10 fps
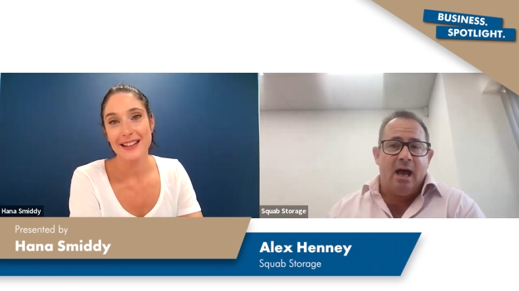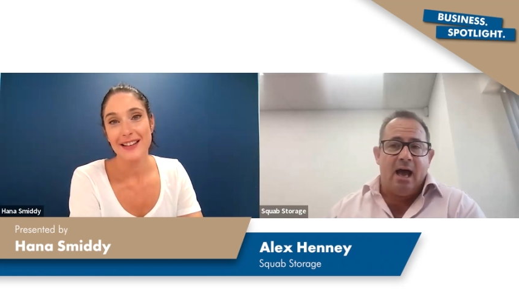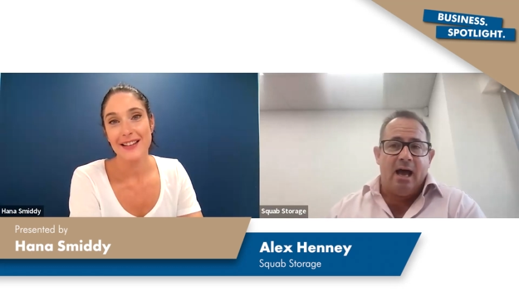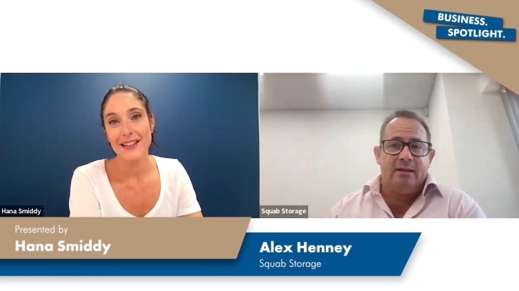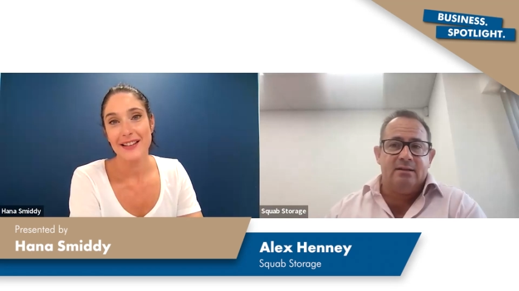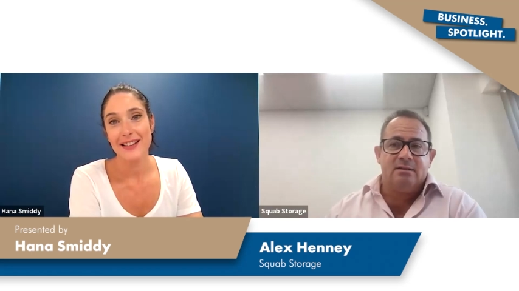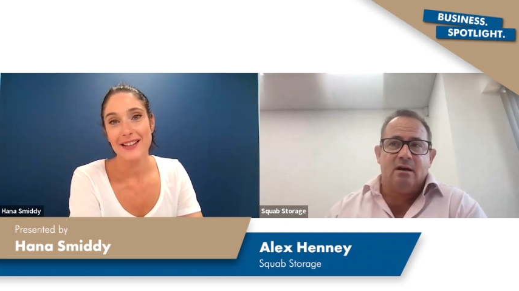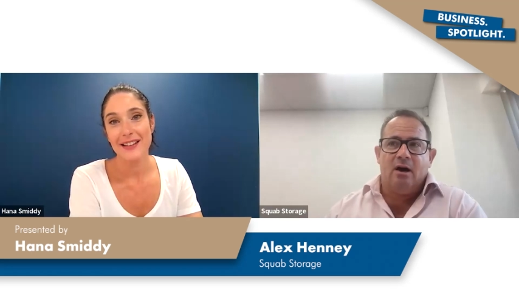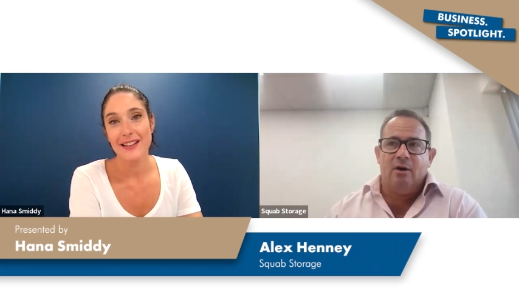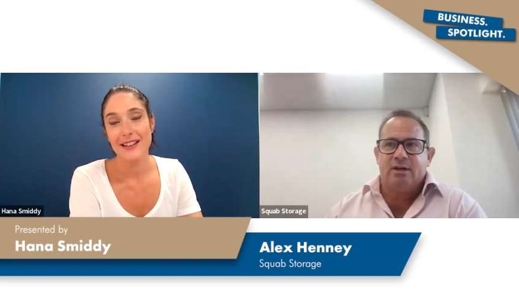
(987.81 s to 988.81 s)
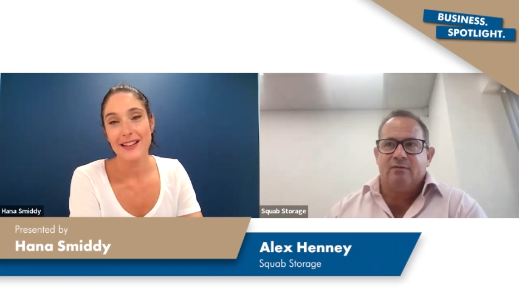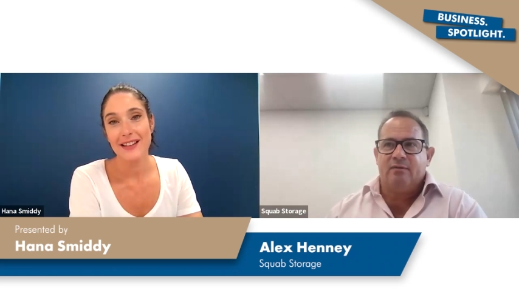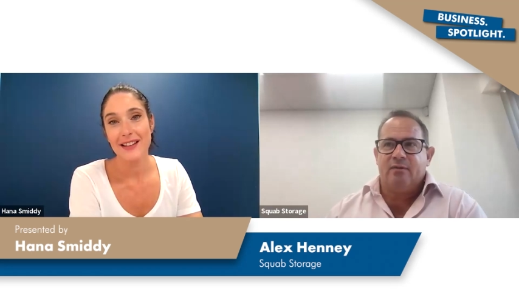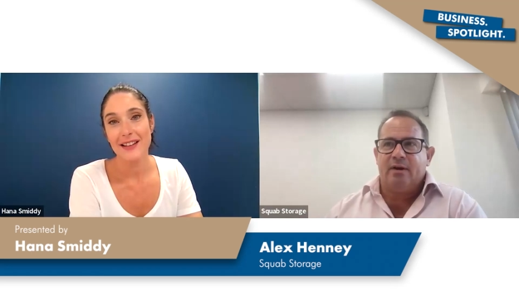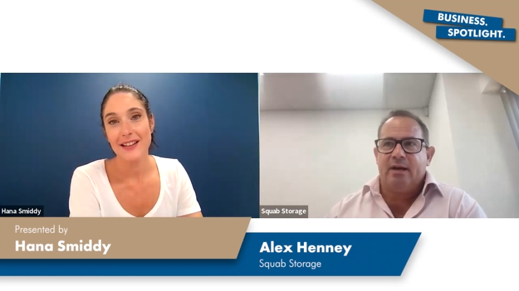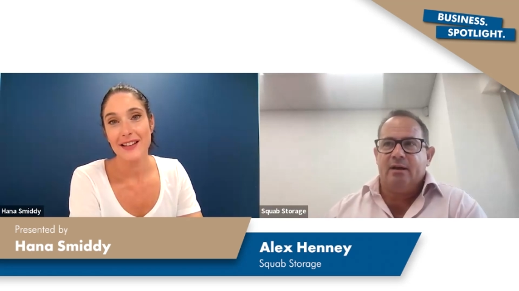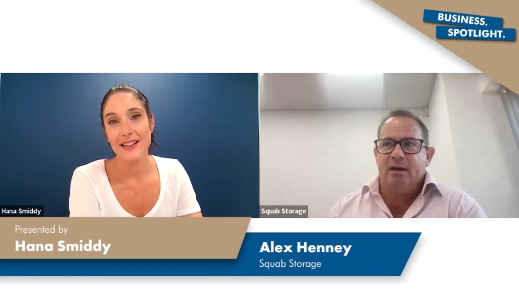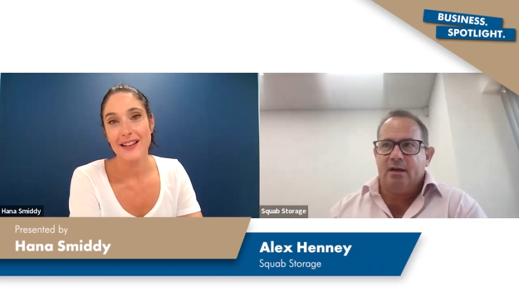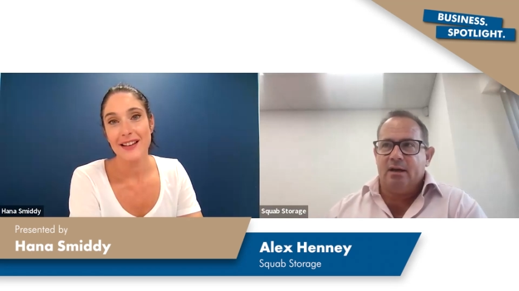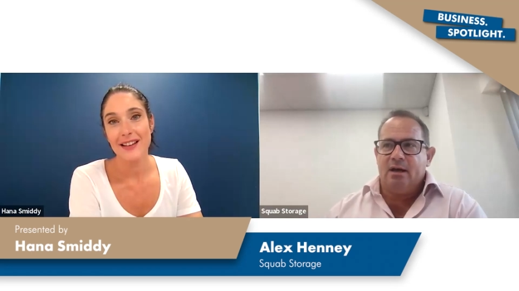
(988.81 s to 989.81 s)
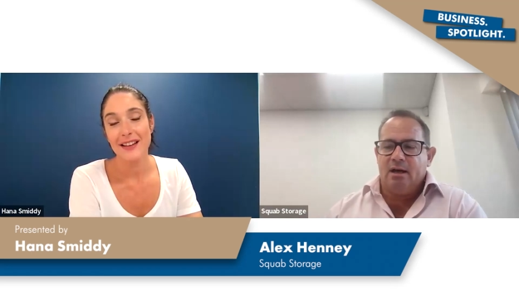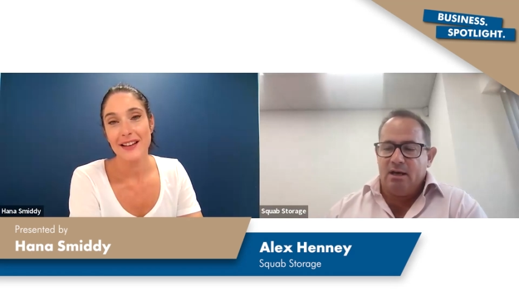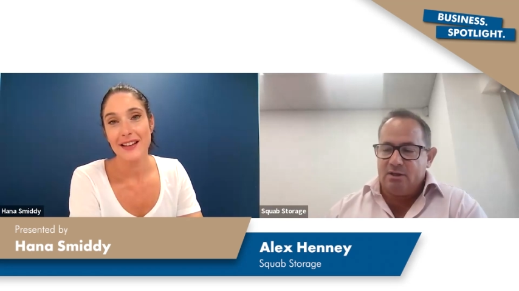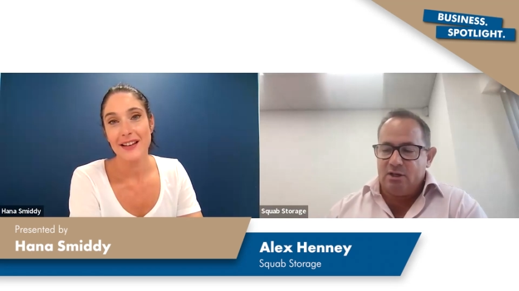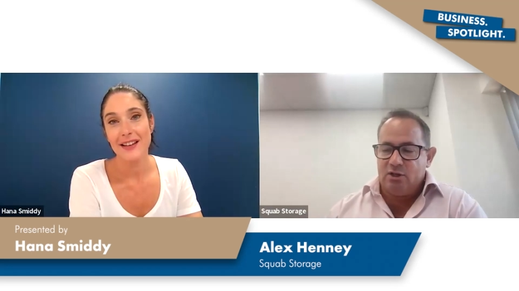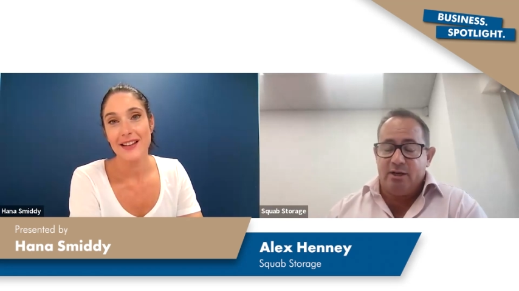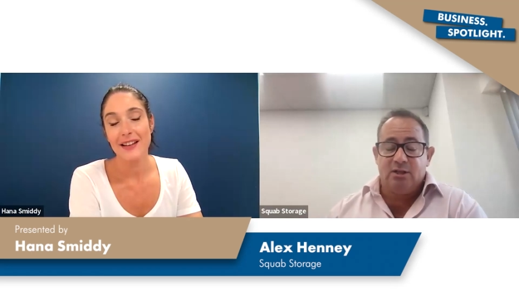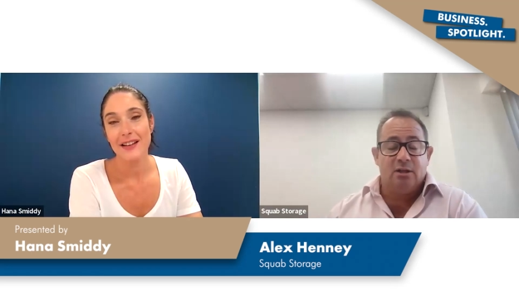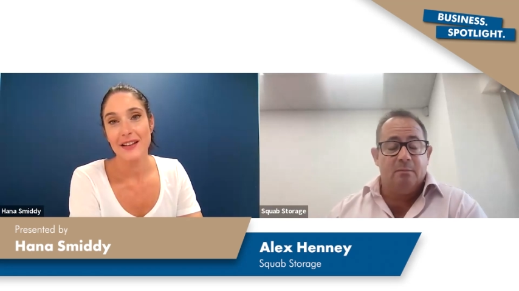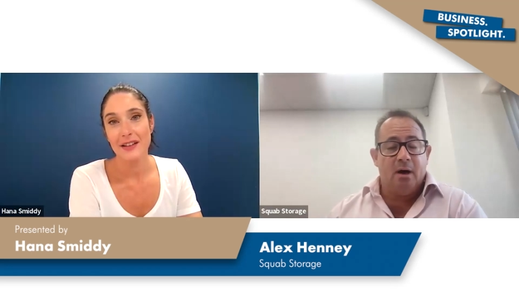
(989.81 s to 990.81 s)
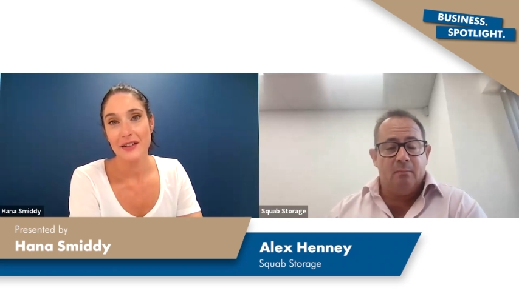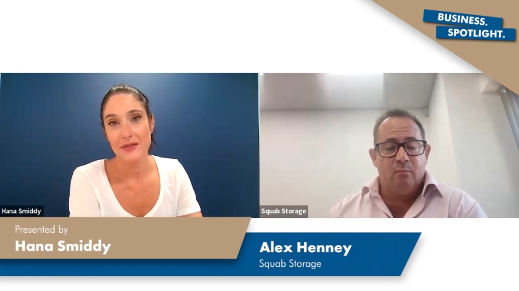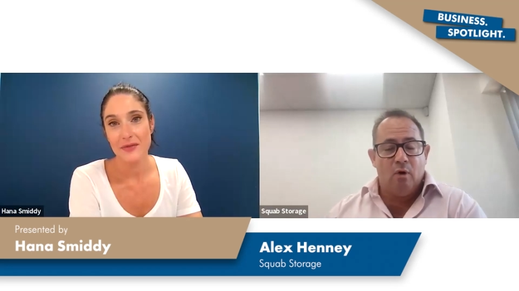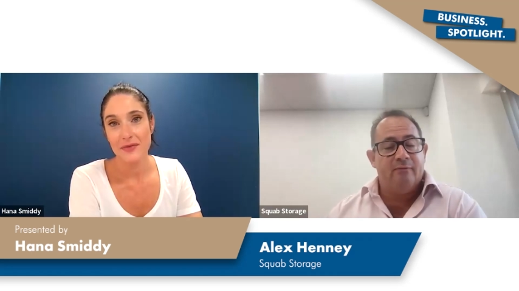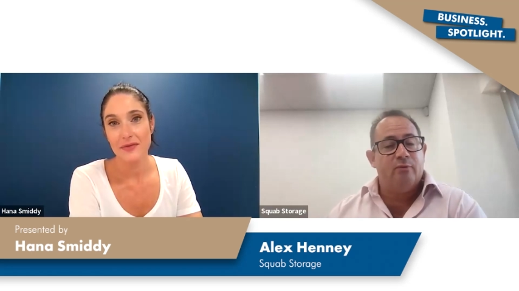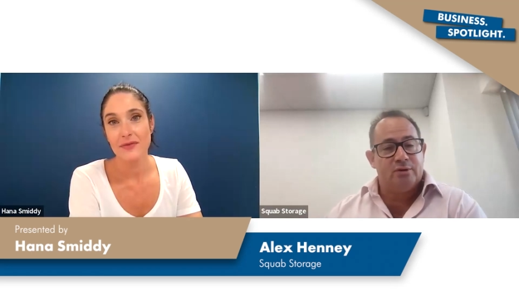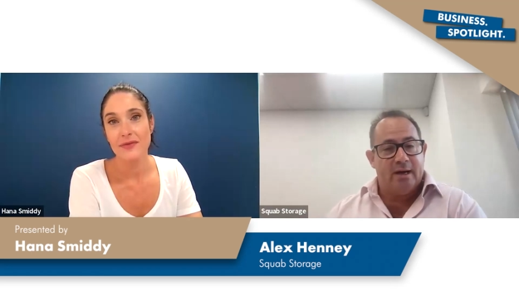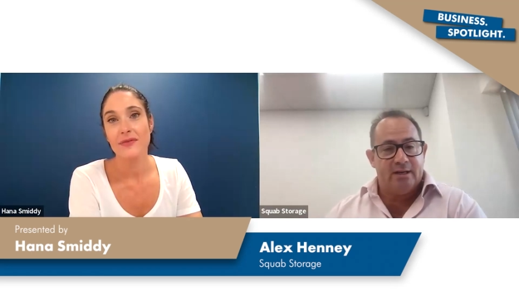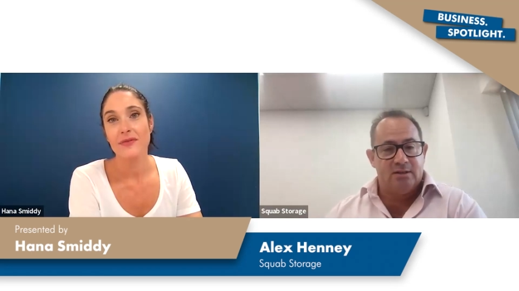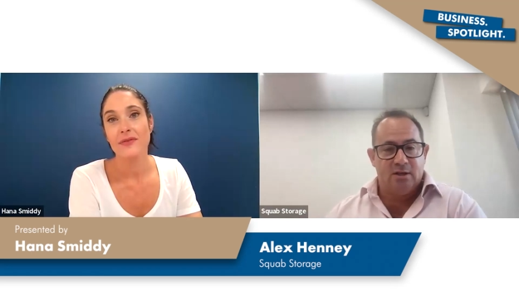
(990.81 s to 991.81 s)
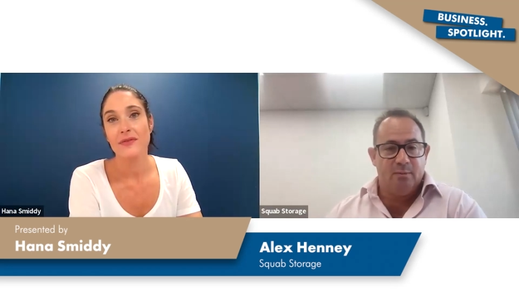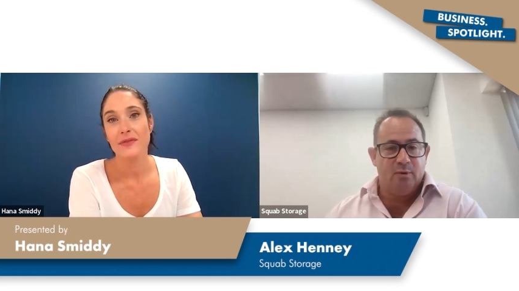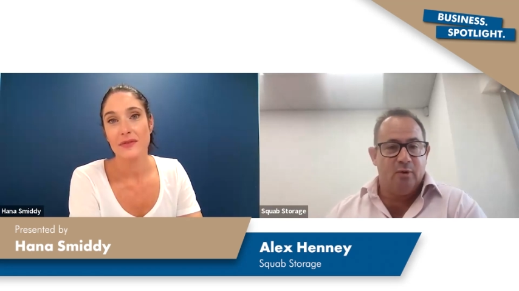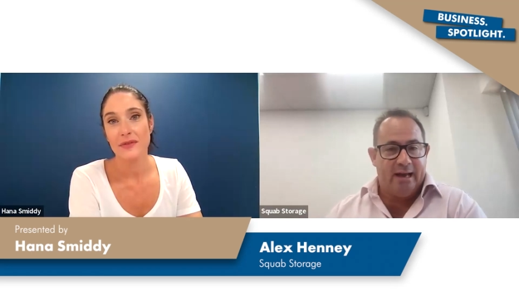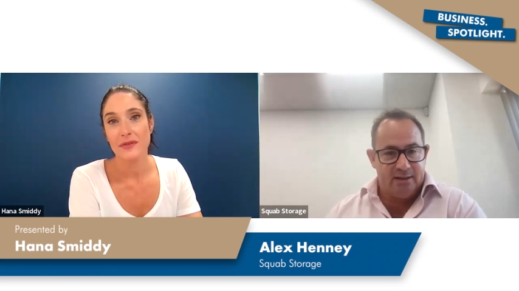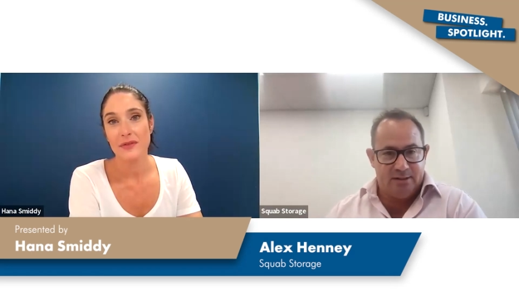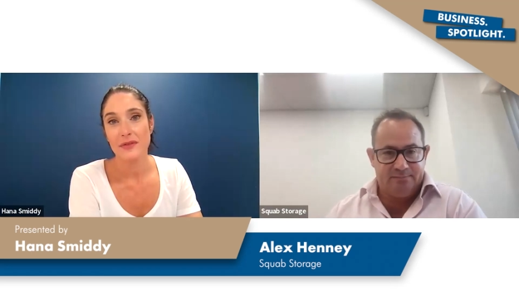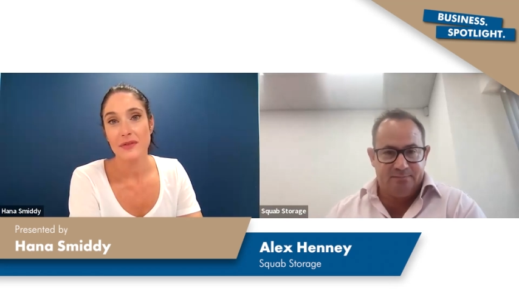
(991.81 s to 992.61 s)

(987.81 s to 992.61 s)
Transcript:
Speaker 1: And I also have a very uh, a situation that my wife also has terminal cancer.